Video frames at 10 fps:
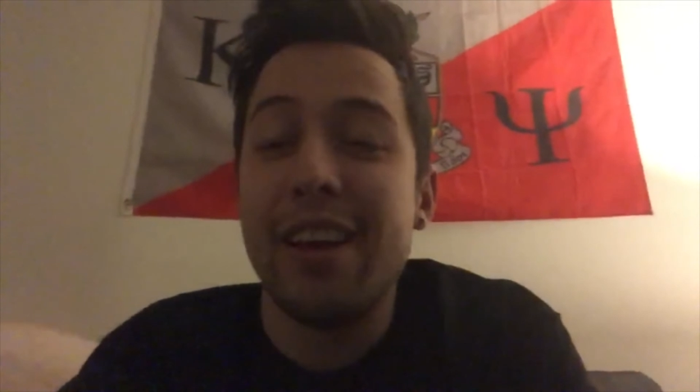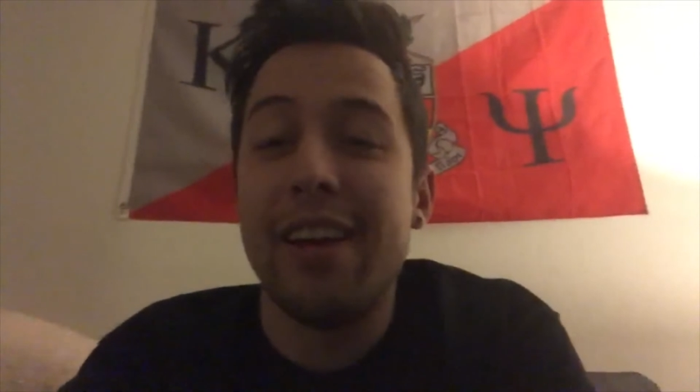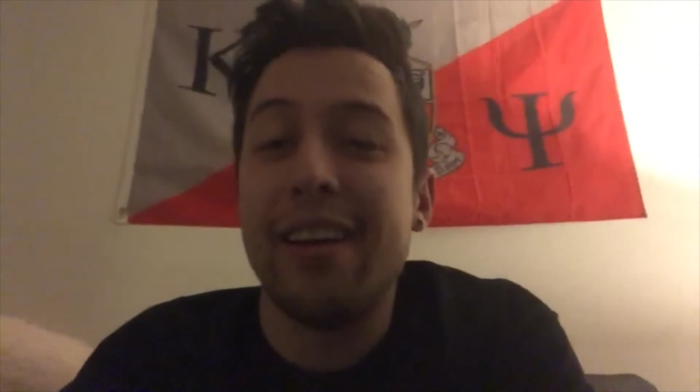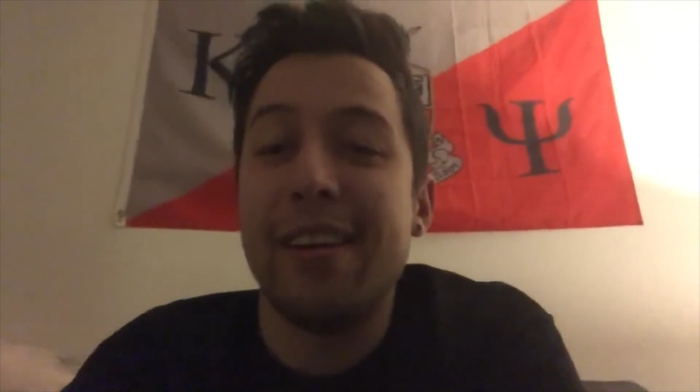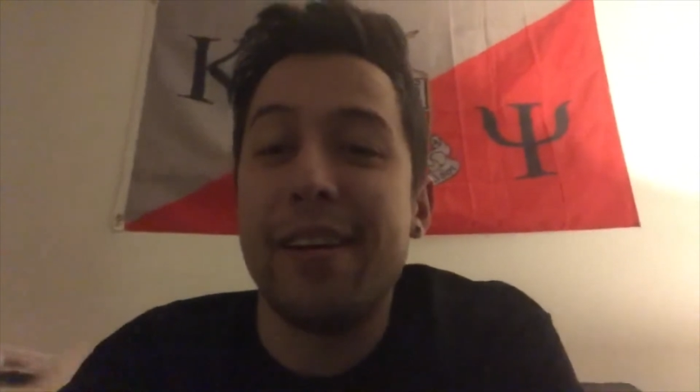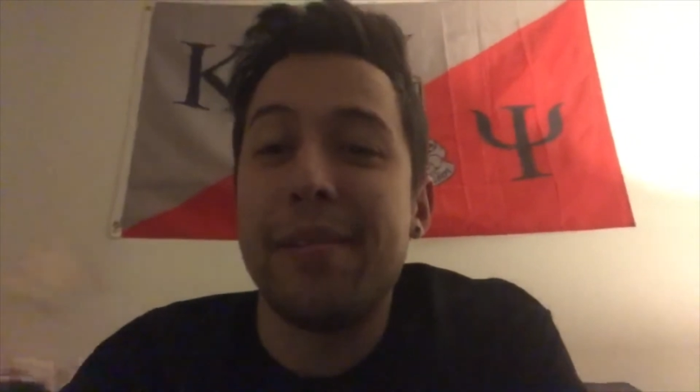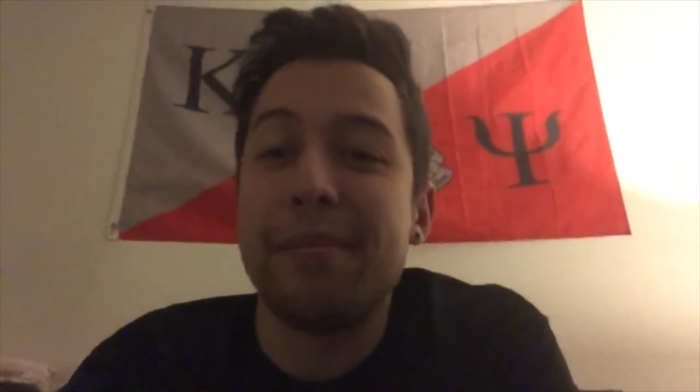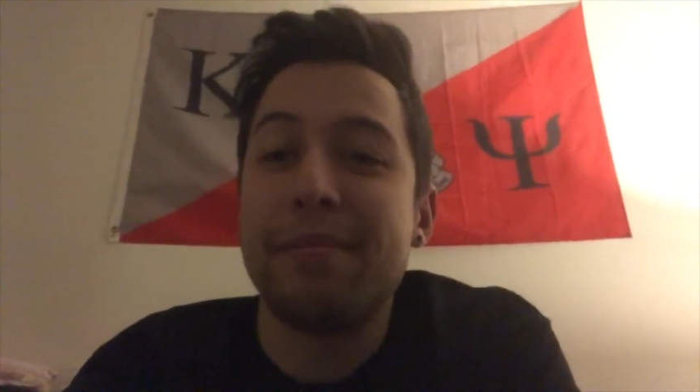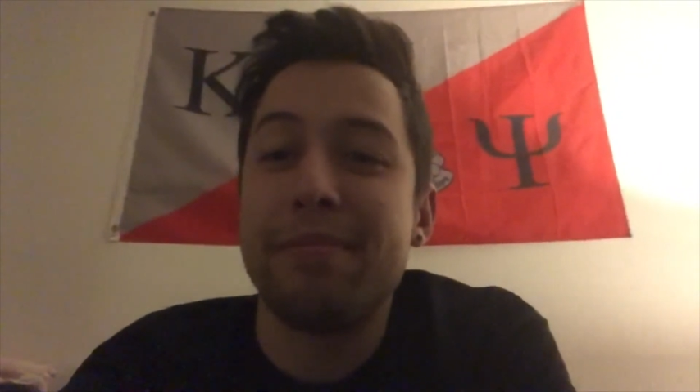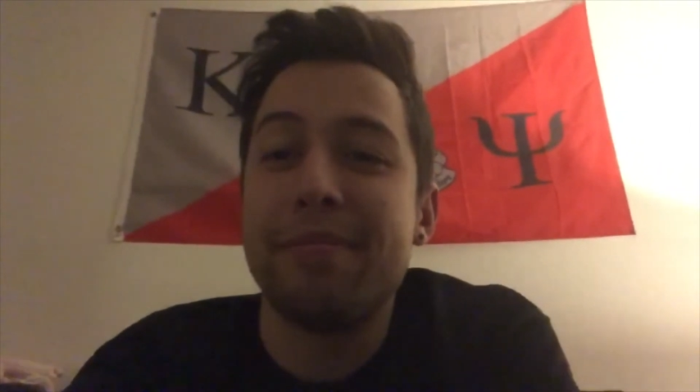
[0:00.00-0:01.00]
Um,
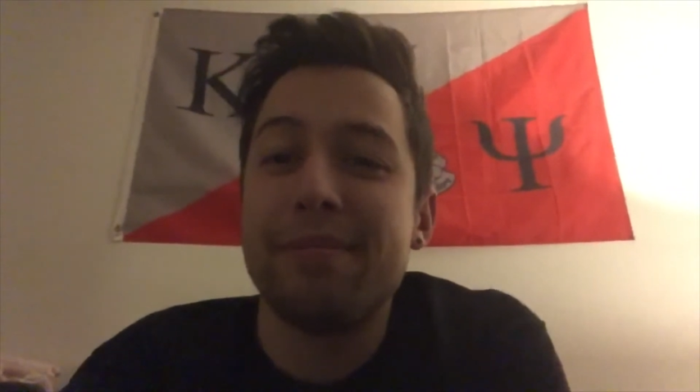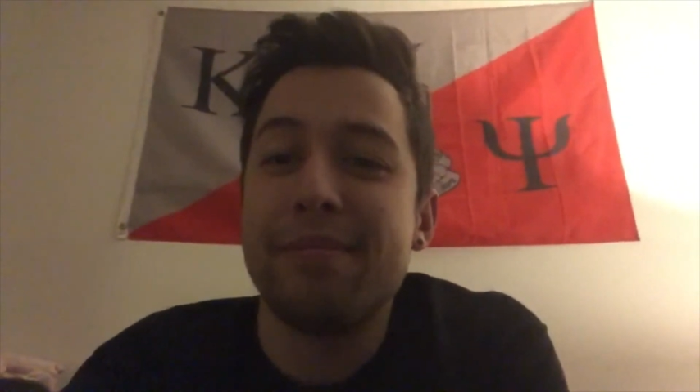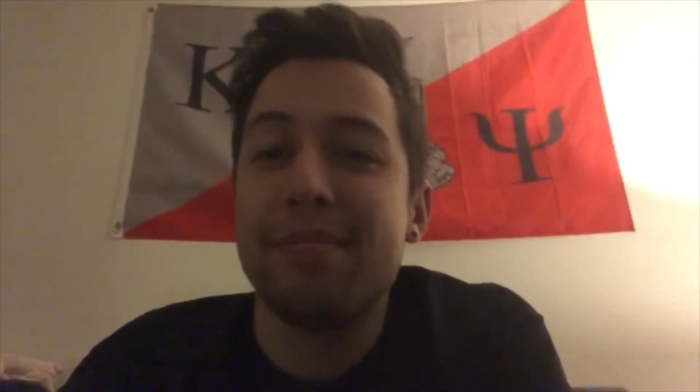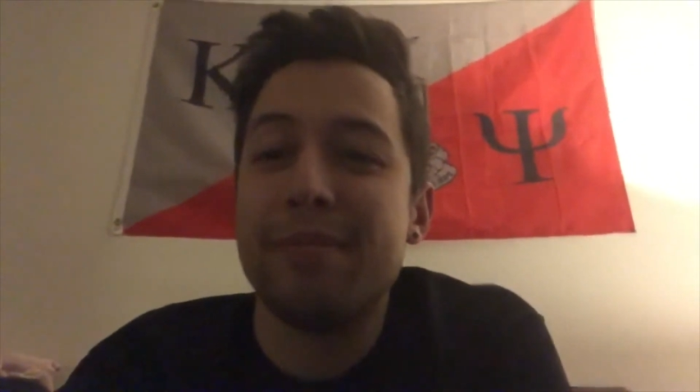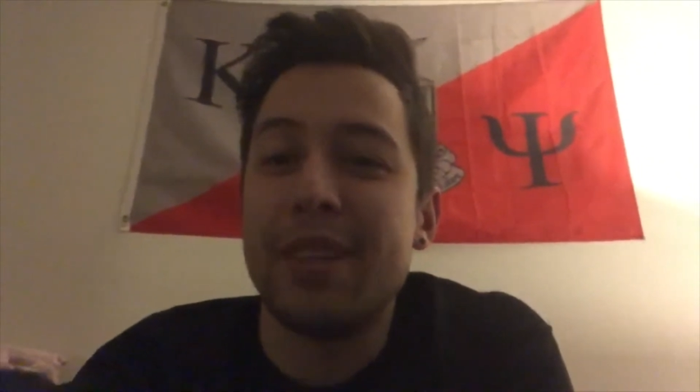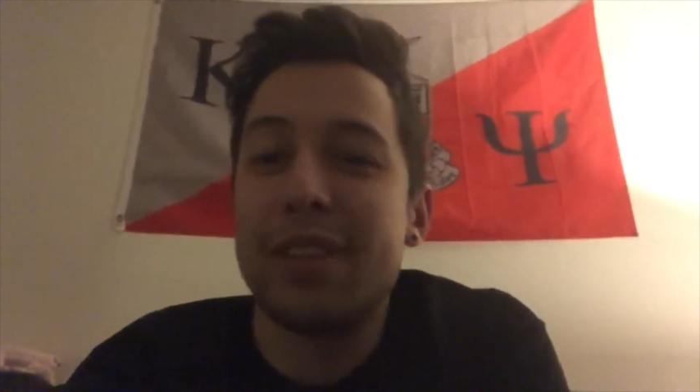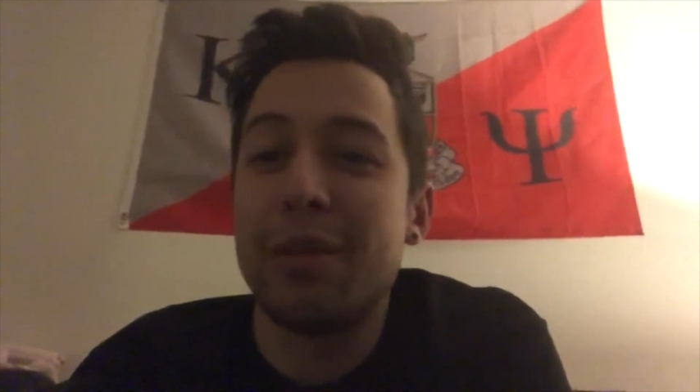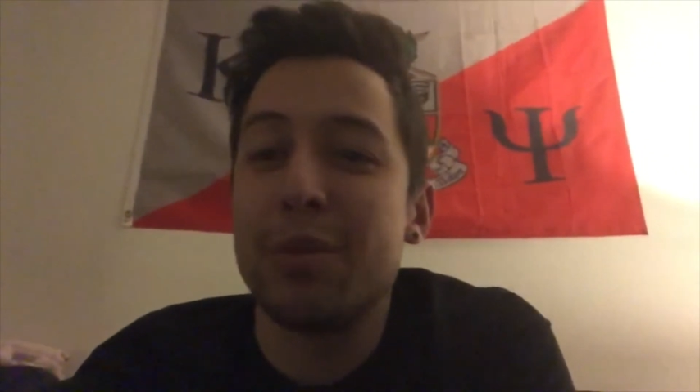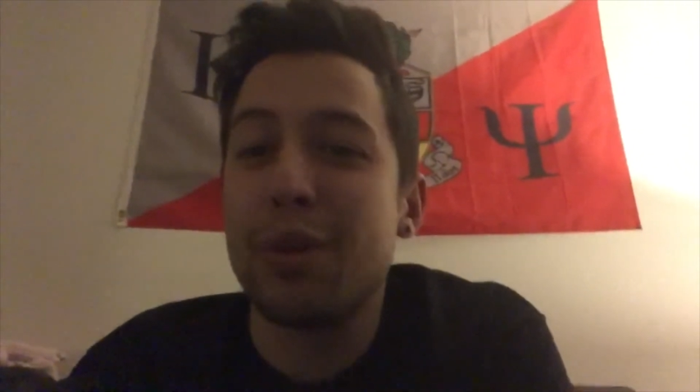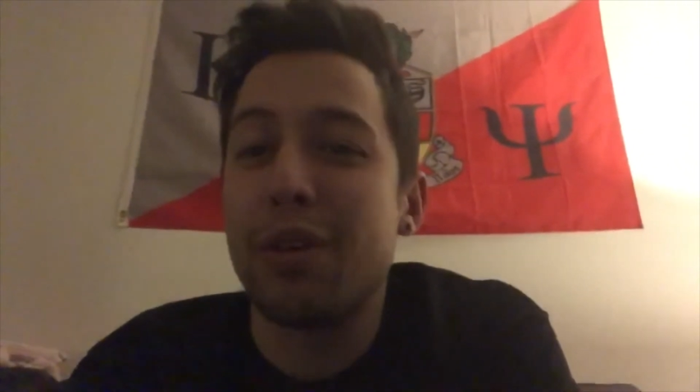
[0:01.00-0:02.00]

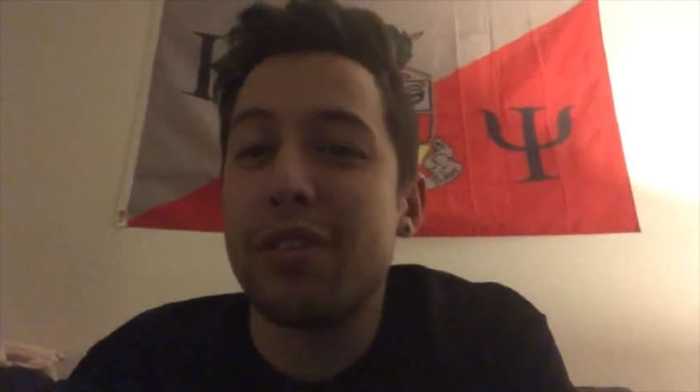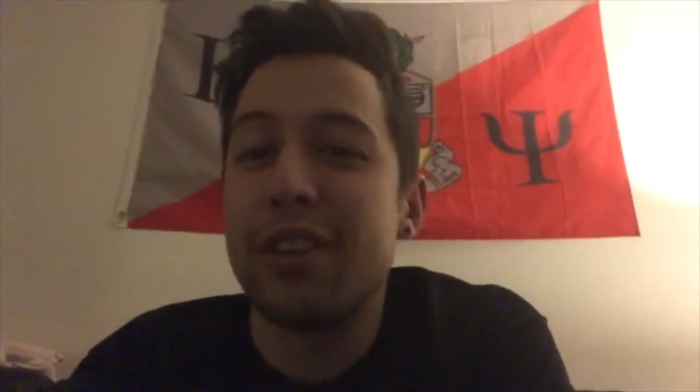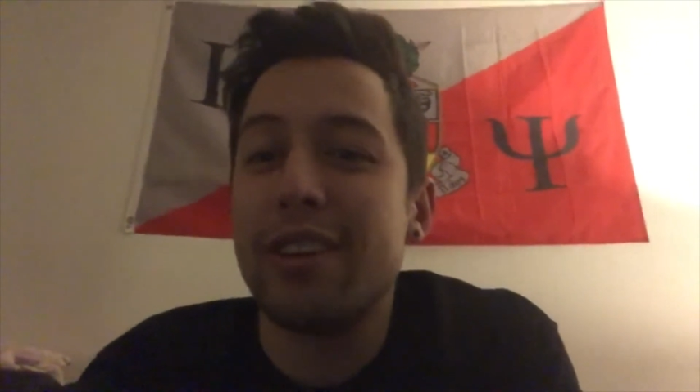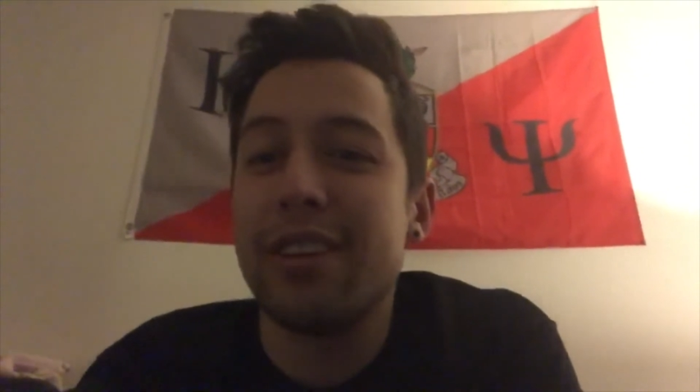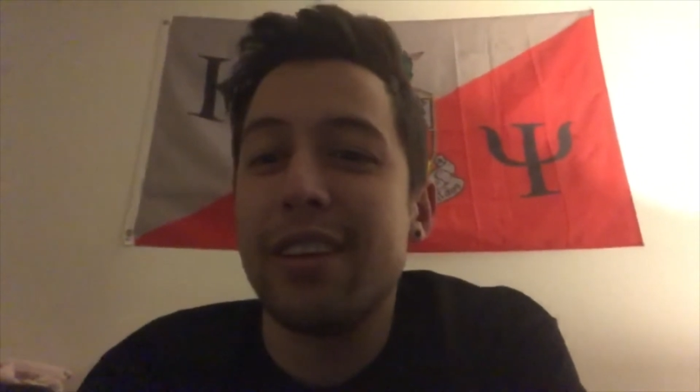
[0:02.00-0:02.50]
term's over.